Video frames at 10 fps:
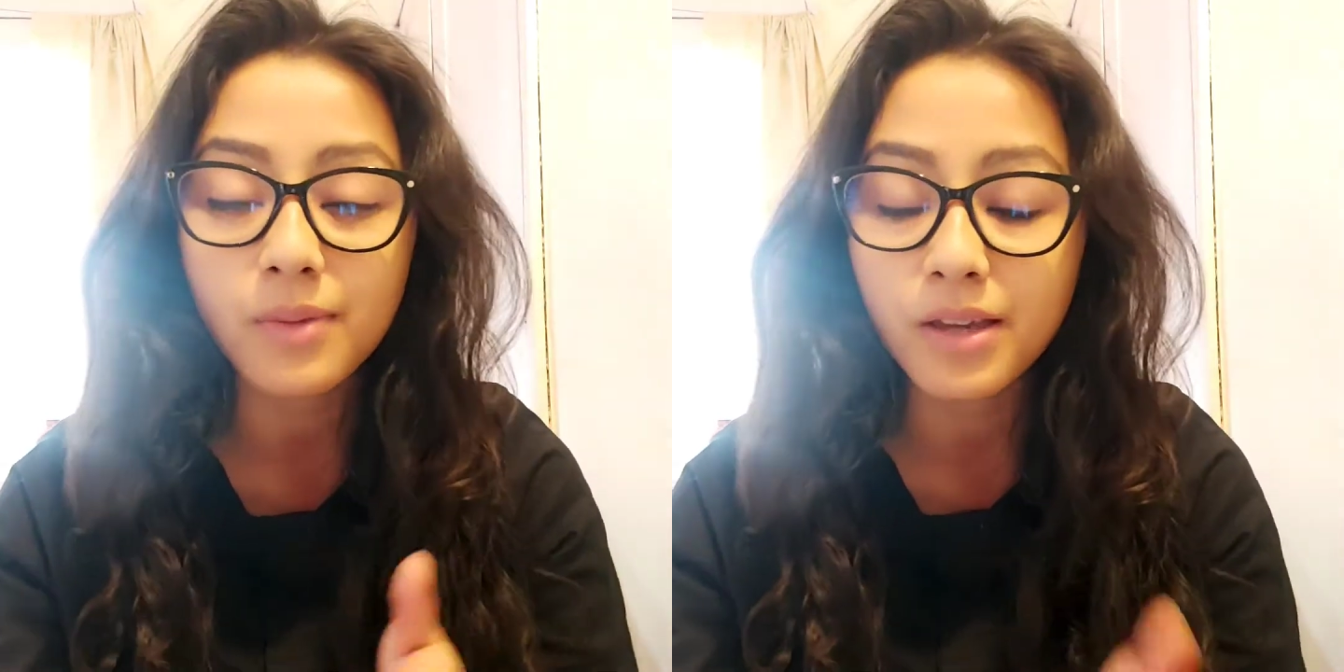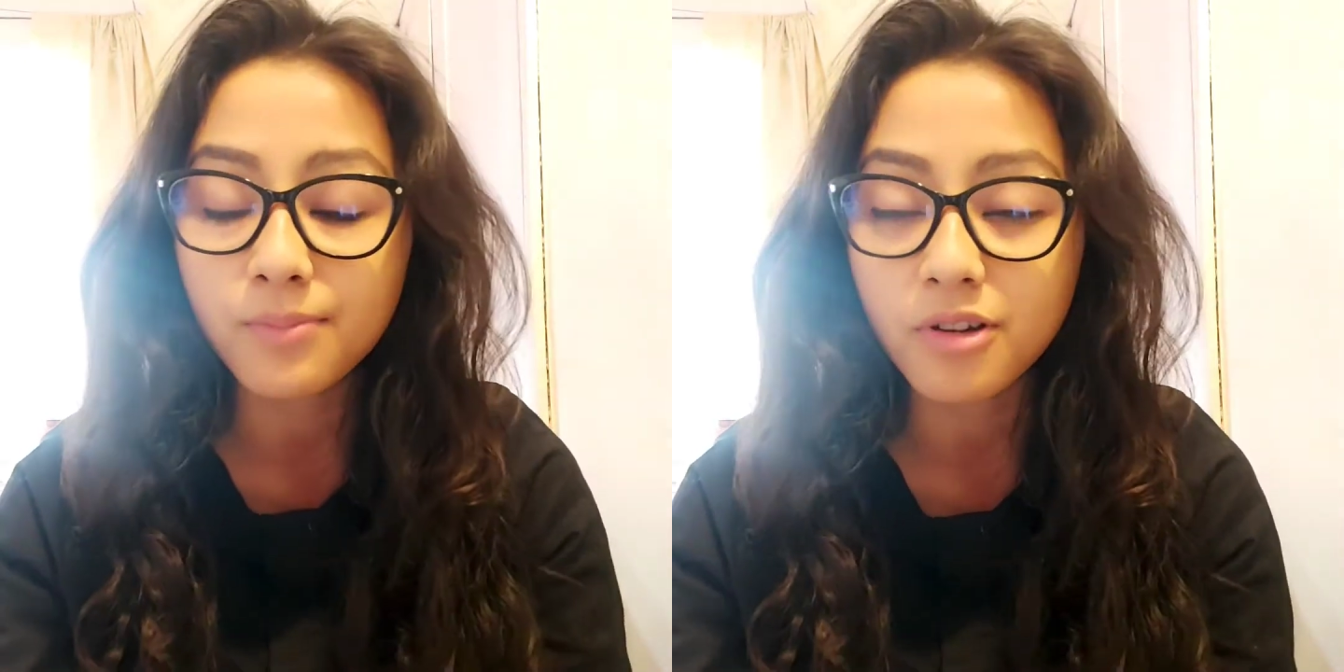
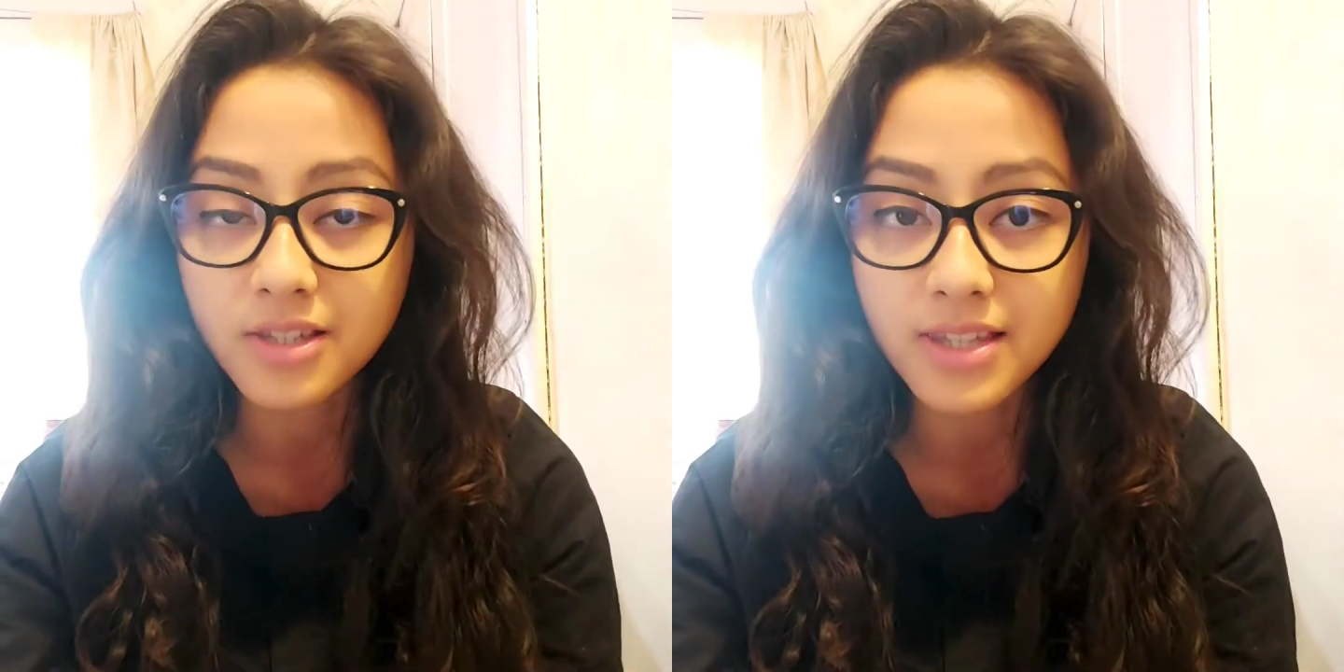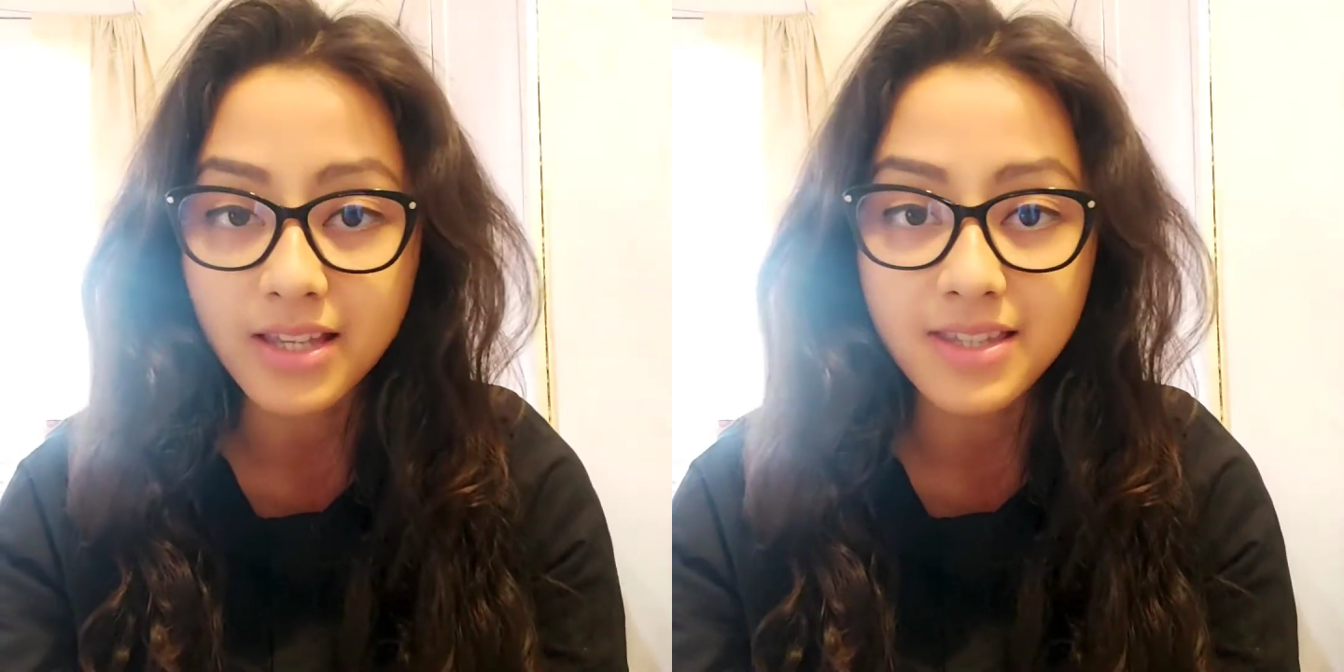my
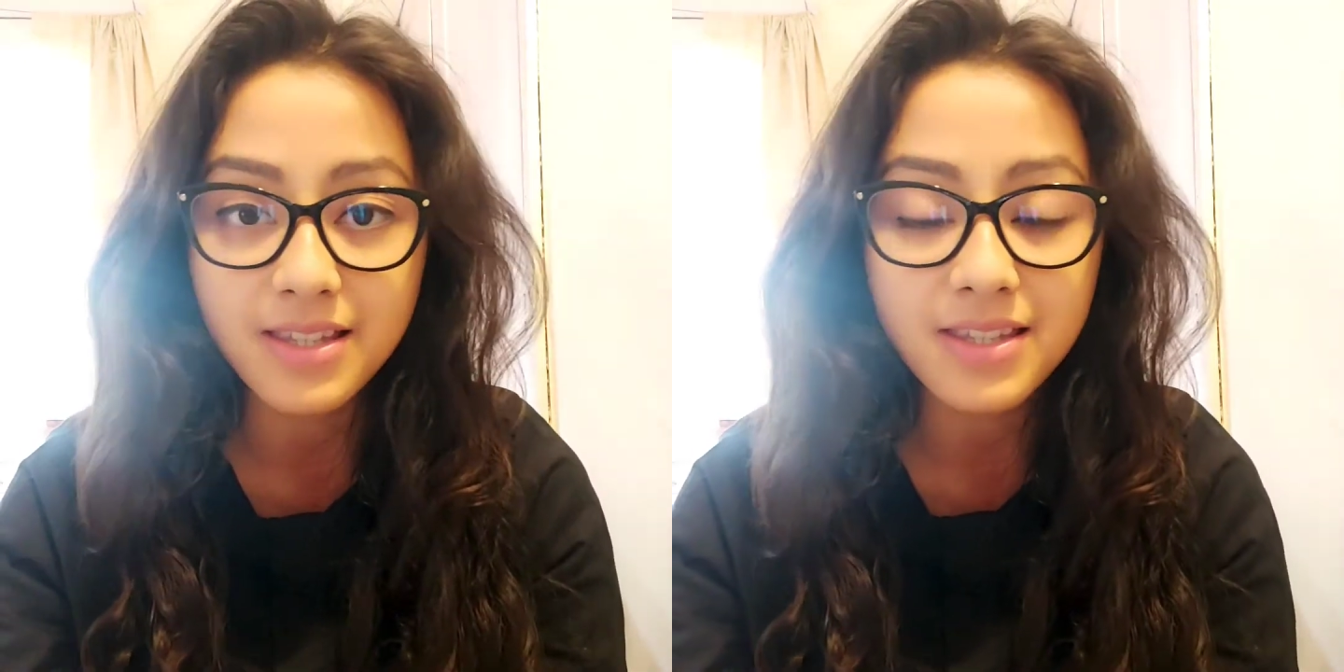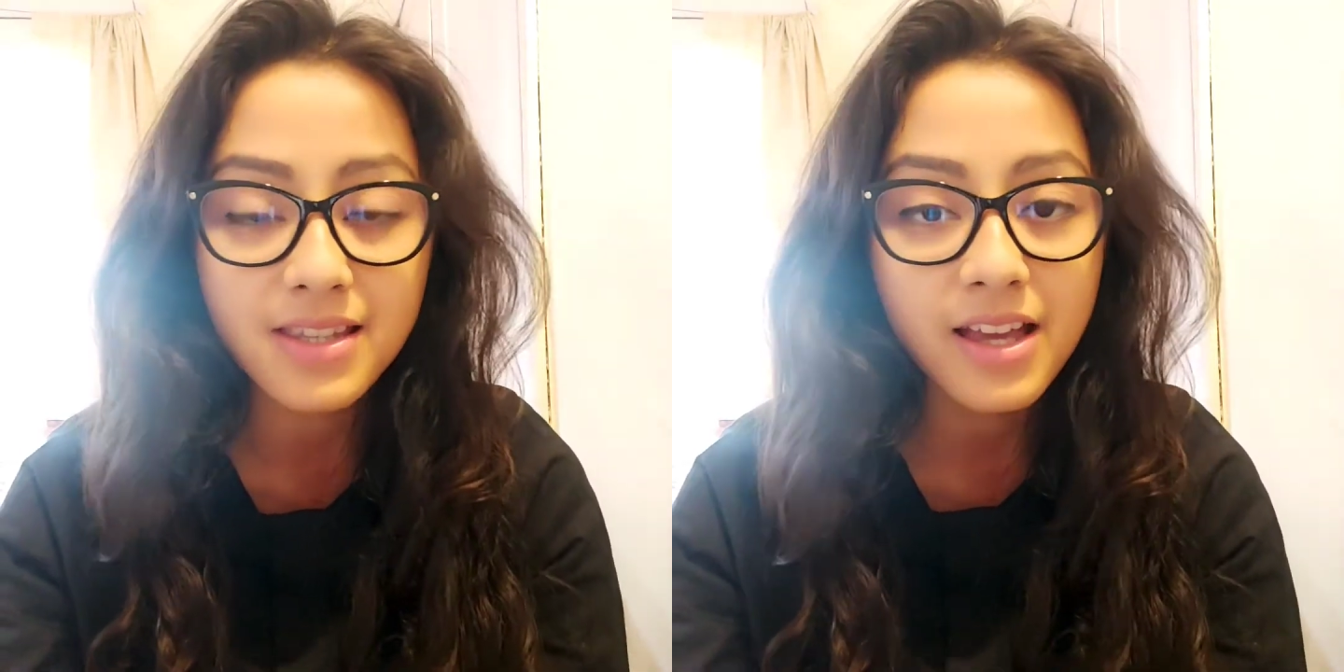
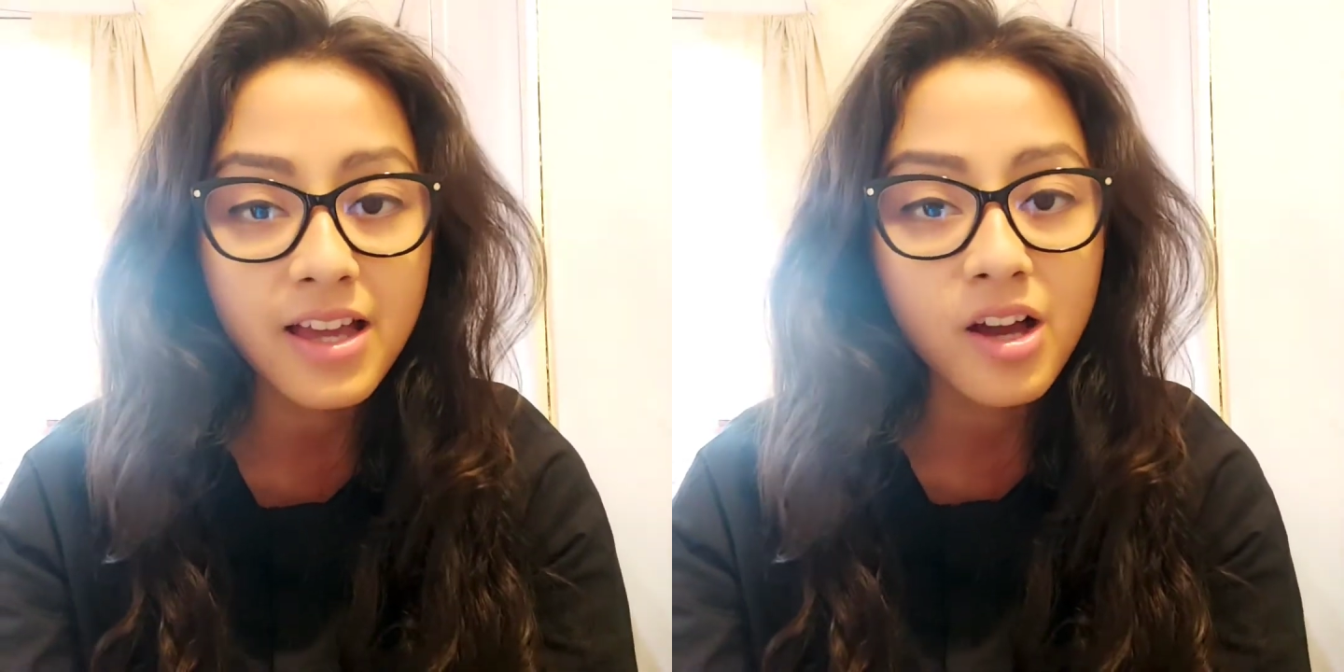processes